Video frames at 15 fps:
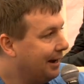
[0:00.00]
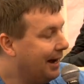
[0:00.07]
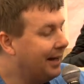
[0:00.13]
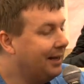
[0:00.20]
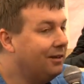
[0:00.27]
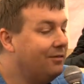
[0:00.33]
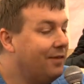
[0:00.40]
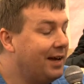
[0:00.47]

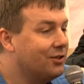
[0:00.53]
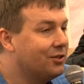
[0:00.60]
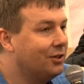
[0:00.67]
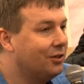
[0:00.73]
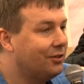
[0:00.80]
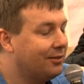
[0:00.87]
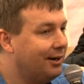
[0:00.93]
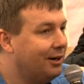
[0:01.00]
And the rich
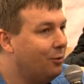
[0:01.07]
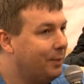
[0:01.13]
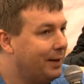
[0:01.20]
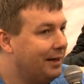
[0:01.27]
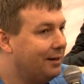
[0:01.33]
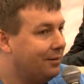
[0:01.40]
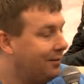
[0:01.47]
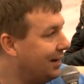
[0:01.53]
could still
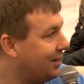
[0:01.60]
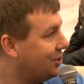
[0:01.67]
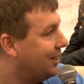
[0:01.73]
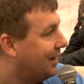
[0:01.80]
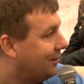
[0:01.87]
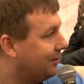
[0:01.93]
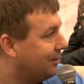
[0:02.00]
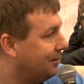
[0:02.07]
be the
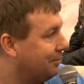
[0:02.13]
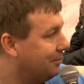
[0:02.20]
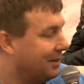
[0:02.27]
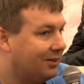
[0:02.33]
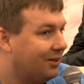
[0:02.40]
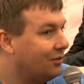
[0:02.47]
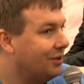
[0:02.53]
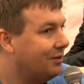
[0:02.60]
richest.
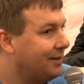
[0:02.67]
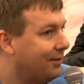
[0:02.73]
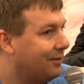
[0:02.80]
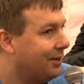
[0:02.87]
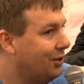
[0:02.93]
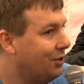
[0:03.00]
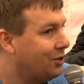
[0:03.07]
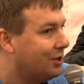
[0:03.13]
This isn't a
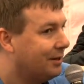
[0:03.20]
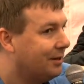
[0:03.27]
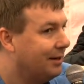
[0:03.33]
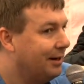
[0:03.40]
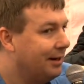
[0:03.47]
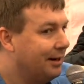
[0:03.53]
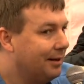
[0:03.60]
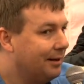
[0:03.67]
revolution.
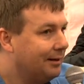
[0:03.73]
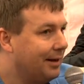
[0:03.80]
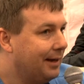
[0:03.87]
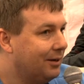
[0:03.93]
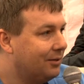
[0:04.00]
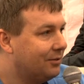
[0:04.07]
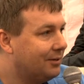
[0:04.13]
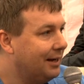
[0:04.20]
They
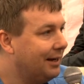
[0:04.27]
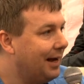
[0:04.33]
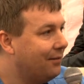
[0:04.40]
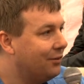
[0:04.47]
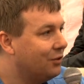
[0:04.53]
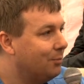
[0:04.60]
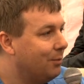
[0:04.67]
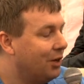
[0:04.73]
could still
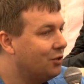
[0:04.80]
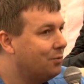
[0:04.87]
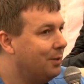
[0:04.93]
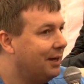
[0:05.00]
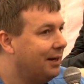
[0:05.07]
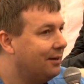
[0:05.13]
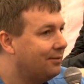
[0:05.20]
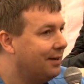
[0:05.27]
have as much
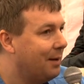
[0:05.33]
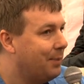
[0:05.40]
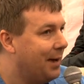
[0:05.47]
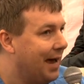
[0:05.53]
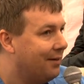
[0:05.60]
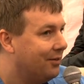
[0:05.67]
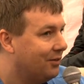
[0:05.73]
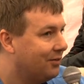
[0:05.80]
money as their
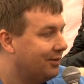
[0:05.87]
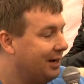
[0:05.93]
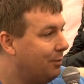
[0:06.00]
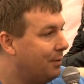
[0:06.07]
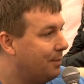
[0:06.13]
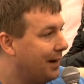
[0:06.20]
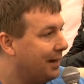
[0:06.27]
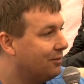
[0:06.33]
parents, still
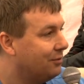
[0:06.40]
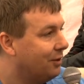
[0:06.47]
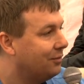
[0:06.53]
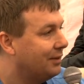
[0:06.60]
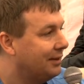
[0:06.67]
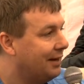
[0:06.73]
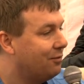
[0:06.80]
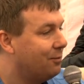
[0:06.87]
be better off
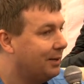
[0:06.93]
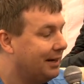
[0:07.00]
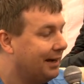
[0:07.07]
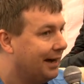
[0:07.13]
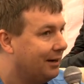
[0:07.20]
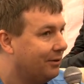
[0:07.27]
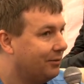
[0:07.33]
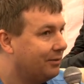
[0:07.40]
than everybody
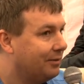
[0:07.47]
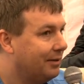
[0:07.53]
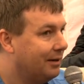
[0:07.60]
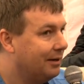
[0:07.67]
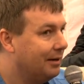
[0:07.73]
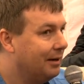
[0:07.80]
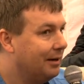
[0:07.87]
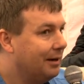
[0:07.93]
else.
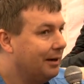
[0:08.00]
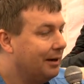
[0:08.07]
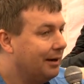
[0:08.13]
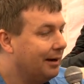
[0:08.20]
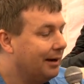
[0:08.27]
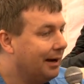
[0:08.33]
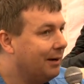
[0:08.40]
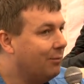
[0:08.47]

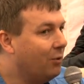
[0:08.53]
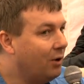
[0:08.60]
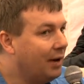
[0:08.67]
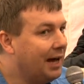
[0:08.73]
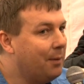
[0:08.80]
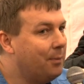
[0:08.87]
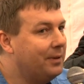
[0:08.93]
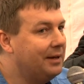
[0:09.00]
And what
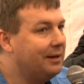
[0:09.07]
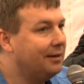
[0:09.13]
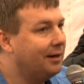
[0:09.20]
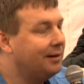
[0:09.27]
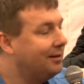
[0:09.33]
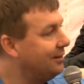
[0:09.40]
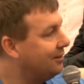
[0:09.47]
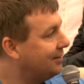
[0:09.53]
happened in
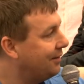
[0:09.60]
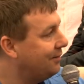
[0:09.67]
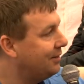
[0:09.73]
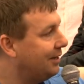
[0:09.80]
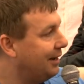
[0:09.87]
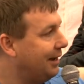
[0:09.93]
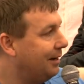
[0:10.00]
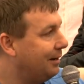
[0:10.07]

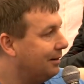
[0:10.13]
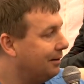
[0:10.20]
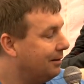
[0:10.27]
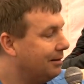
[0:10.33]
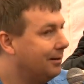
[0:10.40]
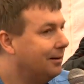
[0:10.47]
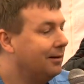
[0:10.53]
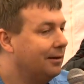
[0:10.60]
1970?
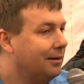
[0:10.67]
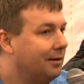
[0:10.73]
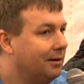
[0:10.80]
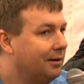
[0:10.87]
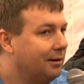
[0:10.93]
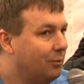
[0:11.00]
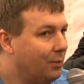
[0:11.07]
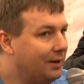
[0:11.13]

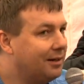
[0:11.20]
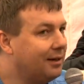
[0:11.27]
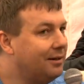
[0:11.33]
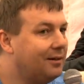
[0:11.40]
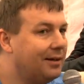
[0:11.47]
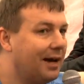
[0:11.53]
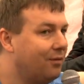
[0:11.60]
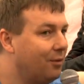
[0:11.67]
We
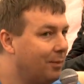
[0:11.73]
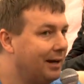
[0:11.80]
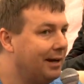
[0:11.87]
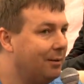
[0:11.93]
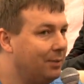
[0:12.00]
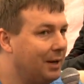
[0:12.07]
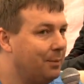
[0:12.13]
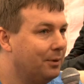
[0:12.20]
didn't have 1
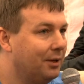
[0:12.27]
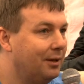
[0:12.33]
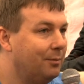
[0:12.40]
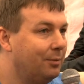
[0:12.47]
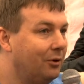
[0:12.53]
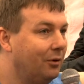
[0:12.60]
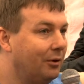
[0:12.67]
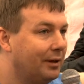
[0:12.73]
million people
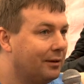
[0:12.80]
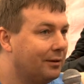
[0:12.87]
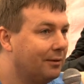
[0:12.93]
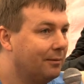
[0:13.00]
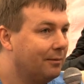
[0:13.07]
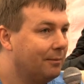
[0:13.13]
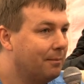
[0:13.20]
unemployed.